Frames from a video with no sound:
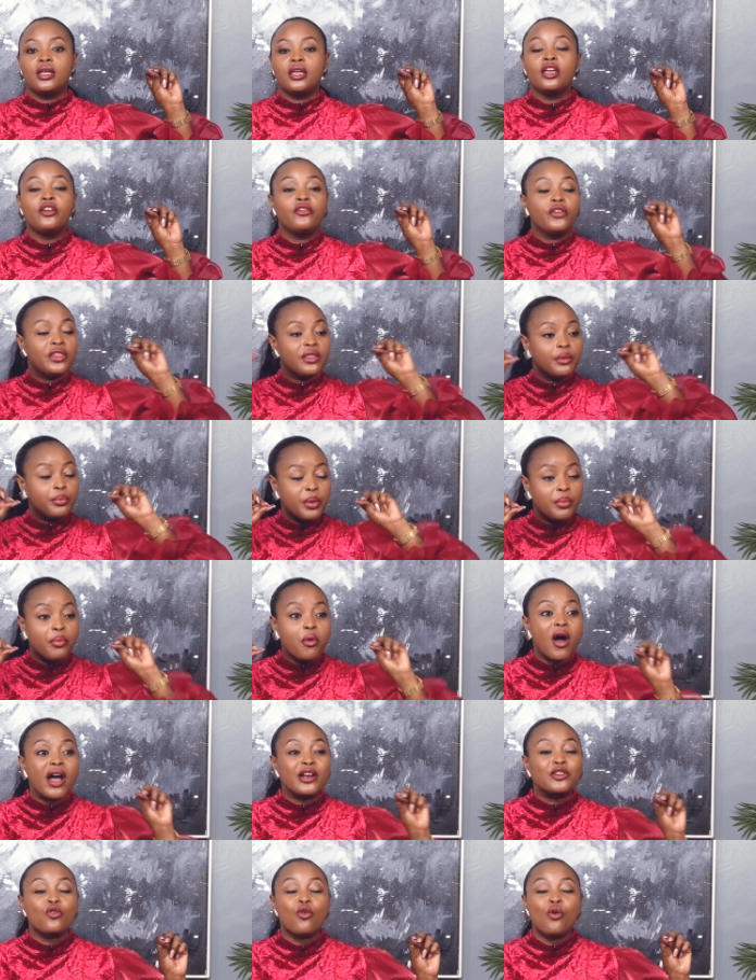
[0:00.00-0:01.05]
Even the people
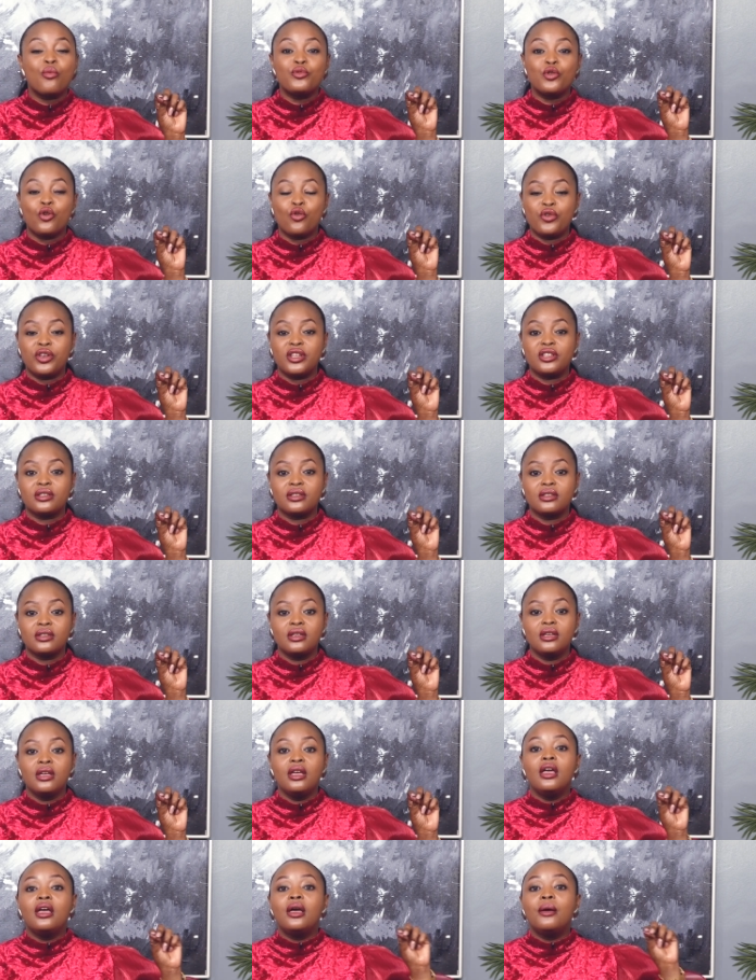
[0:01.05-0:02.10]
at home know it.
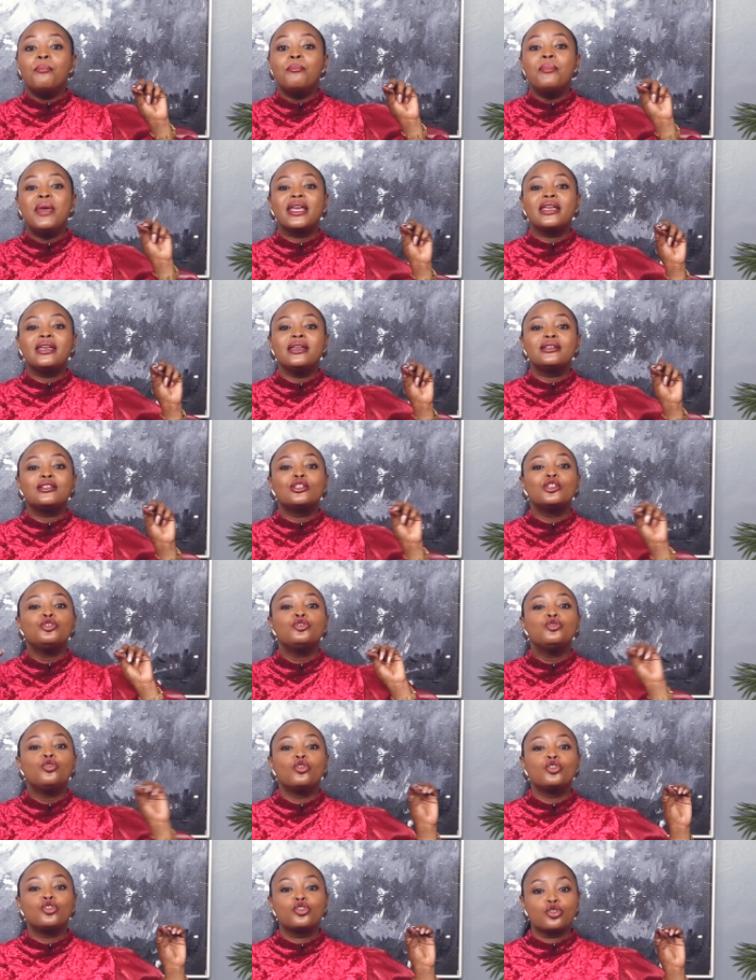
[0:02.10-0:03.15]
Make it,
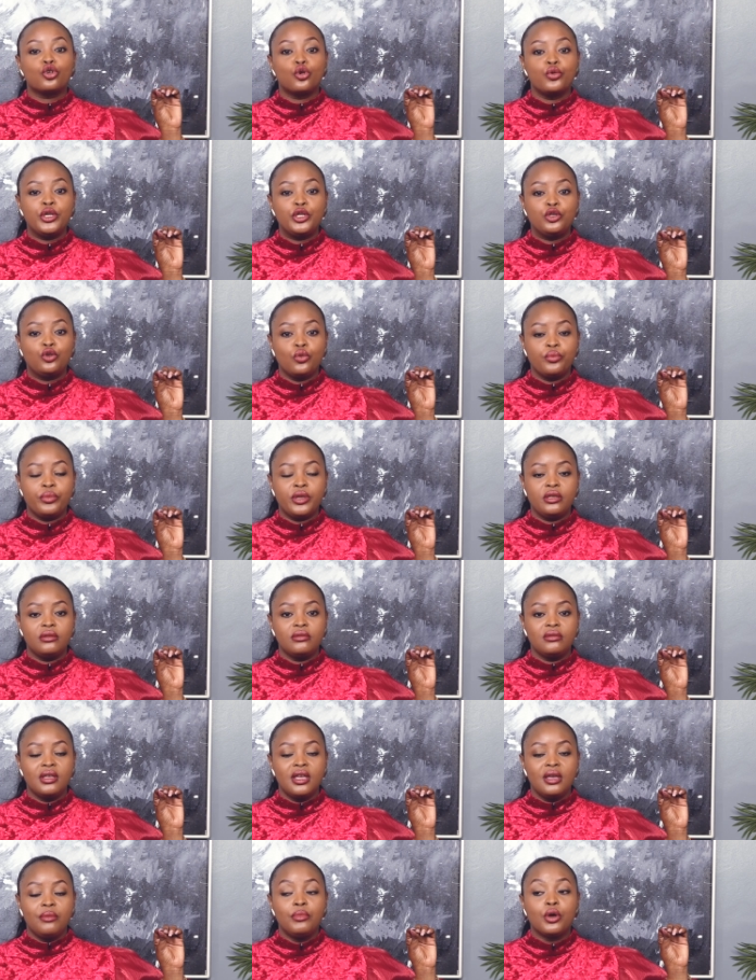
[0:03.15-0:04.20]
don't show it to me.
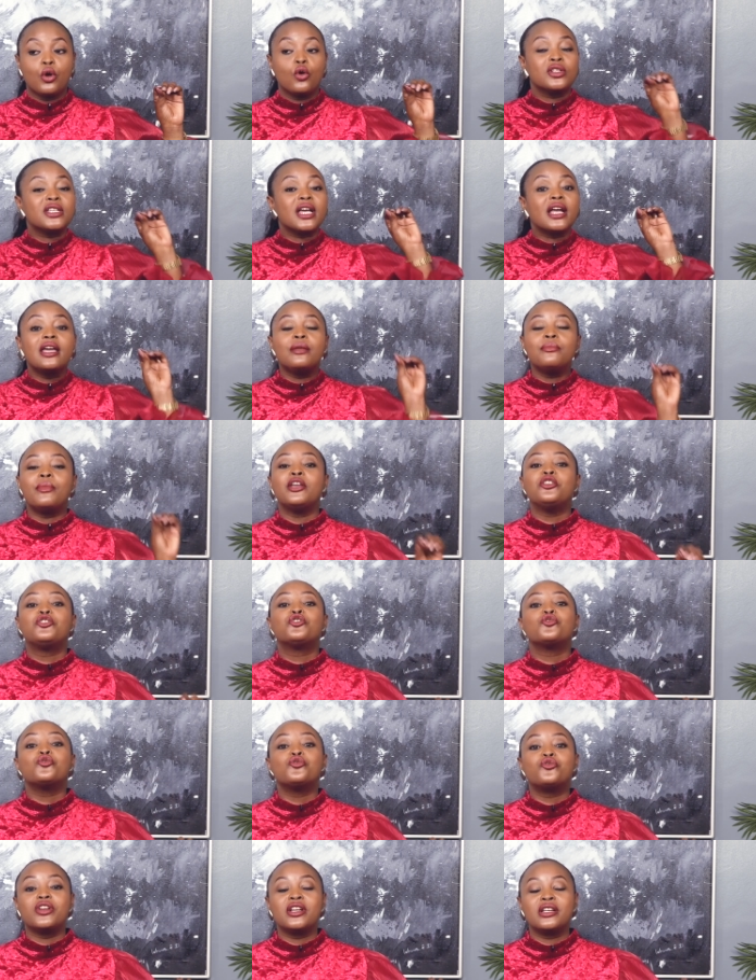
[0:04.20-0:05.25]
Because again, my
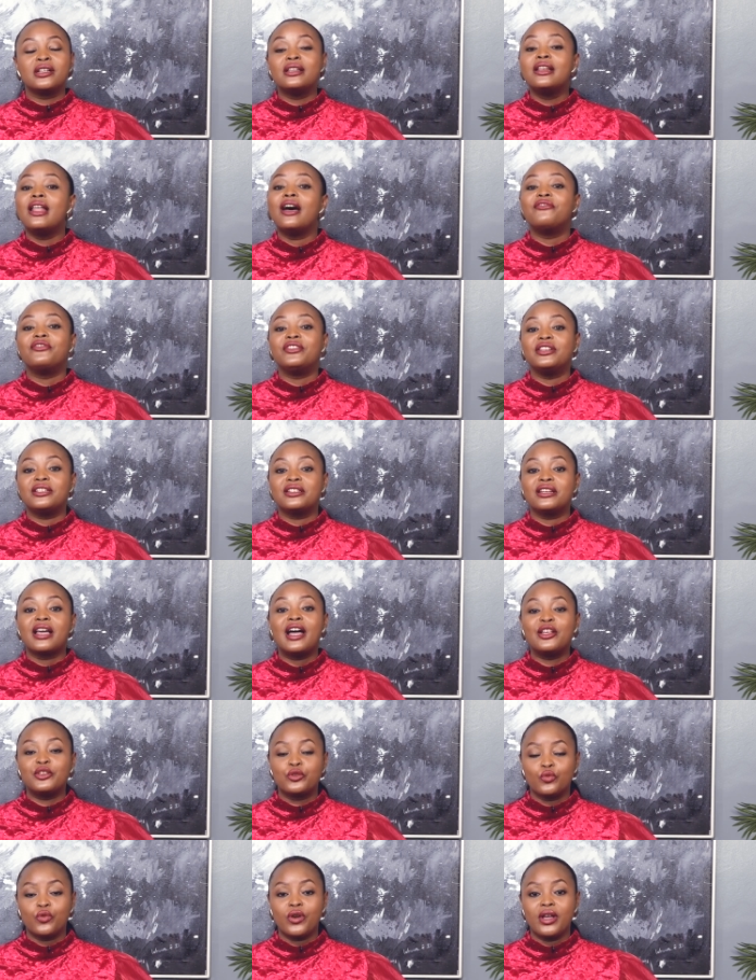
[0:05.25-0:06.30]
children love it
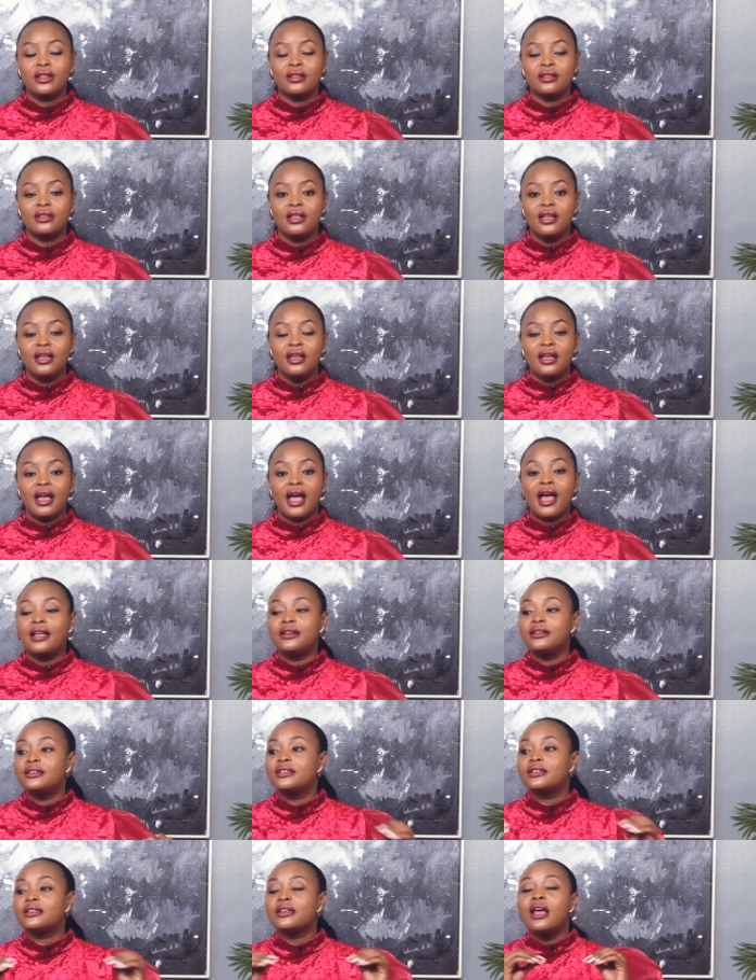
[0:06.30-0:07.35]
as well.
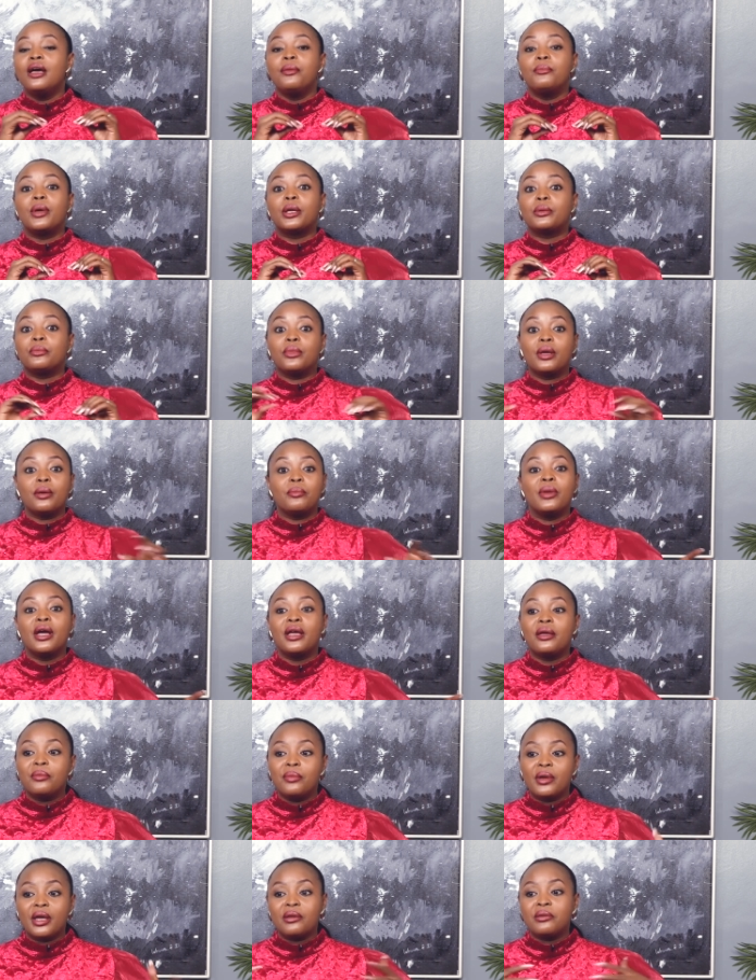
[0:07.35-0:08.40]
And my
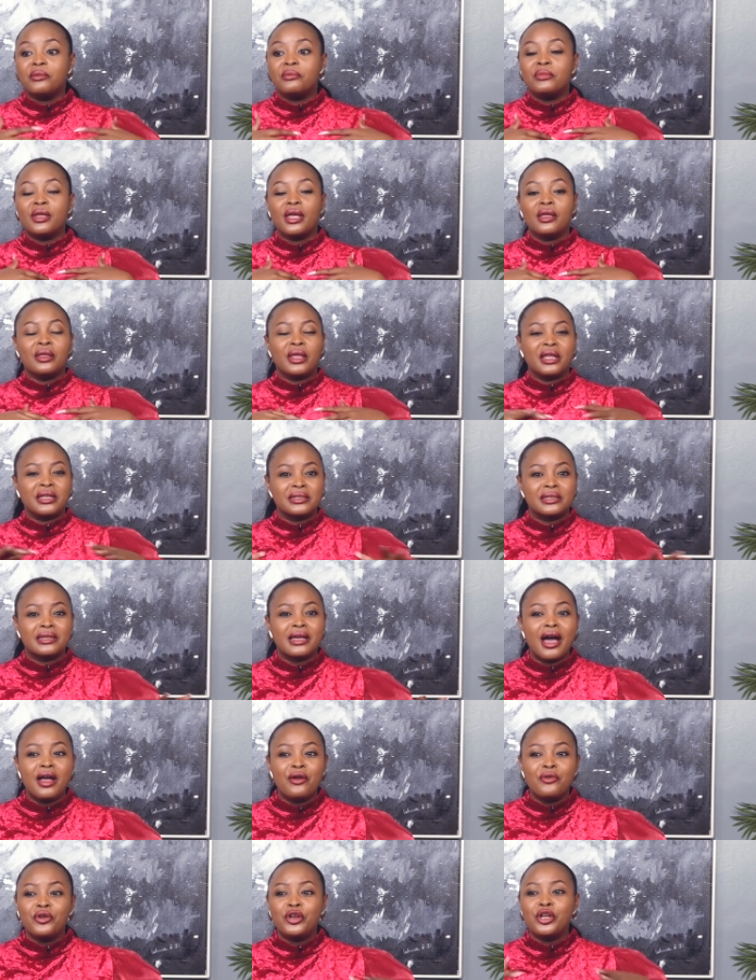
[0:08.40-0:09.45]

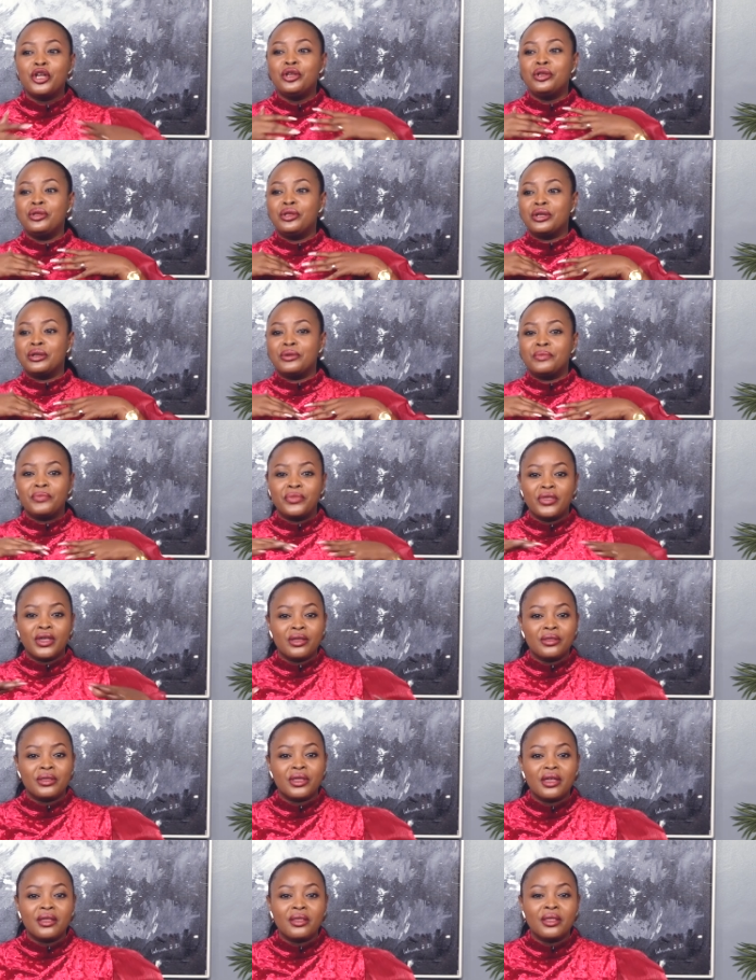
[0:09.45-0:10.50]
scary,
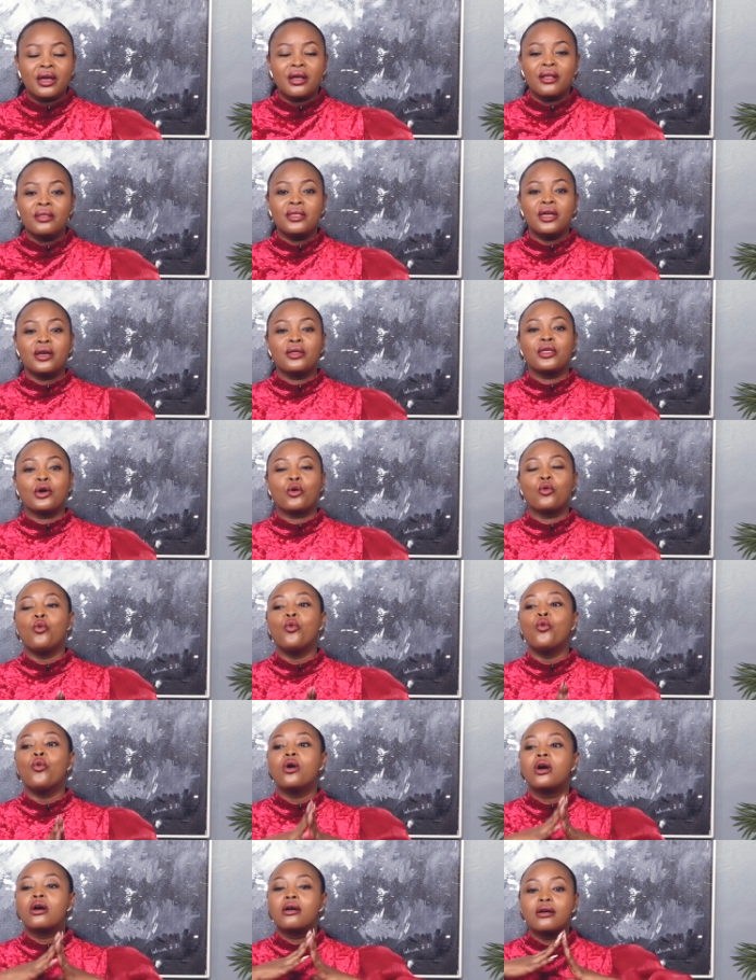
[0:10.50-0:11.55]
the
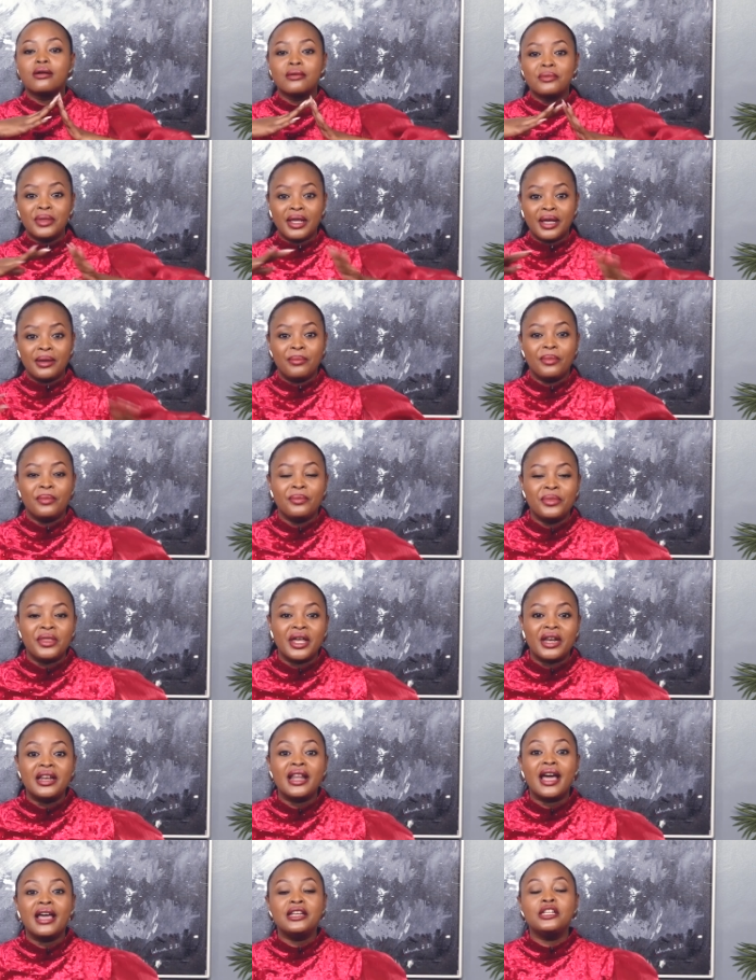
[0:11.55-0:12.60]
cook, the
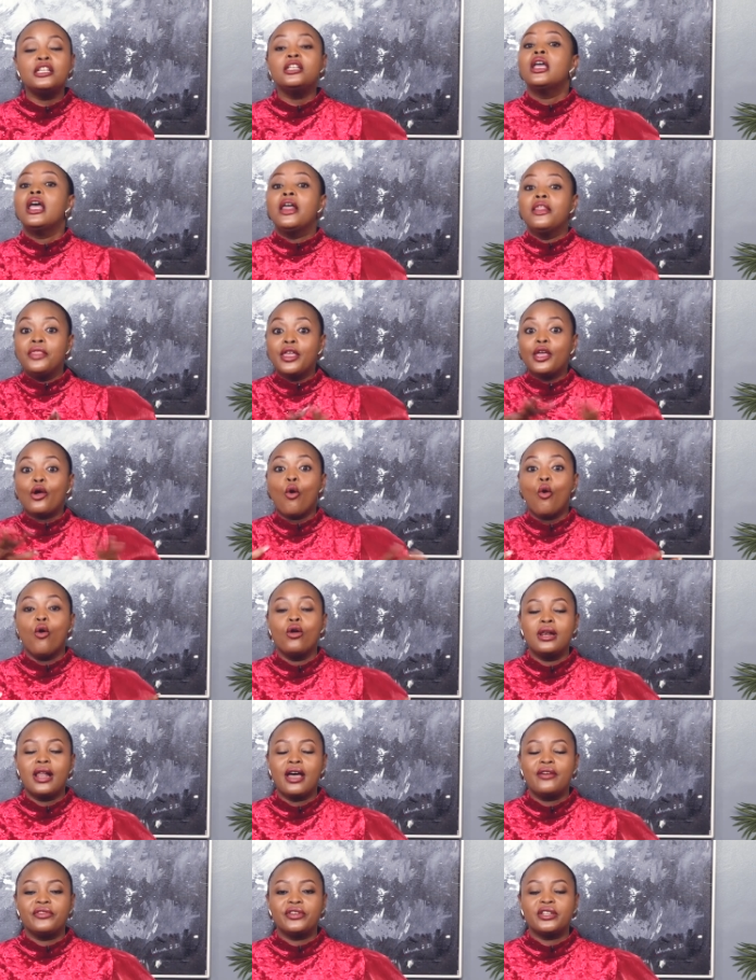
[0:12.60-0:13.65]
nanny, they all
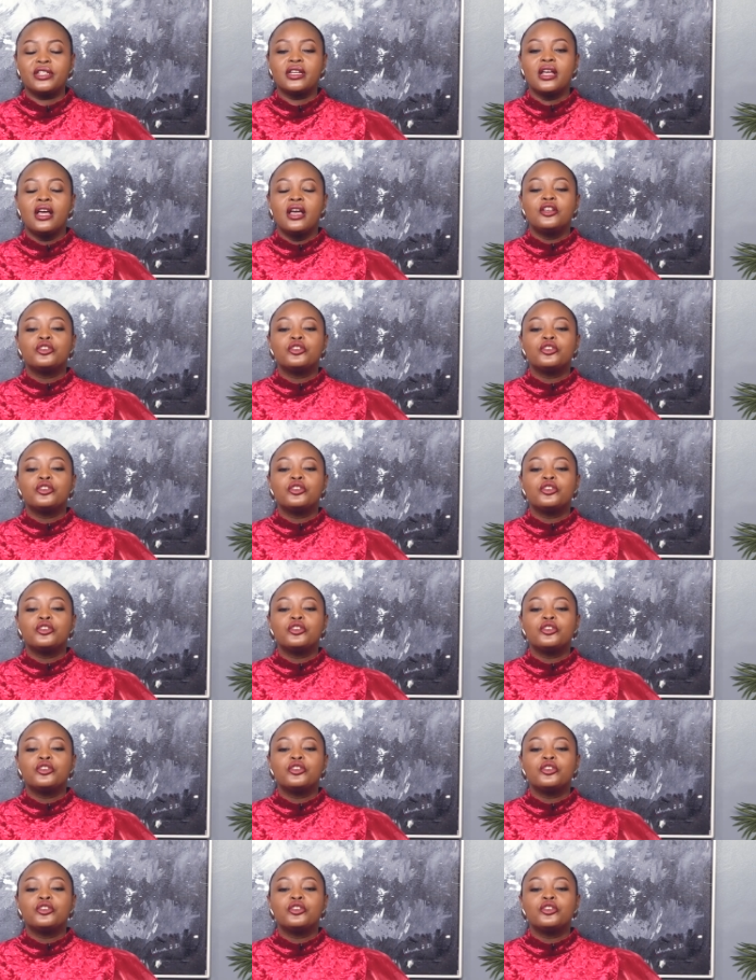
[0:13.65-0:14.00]
love it.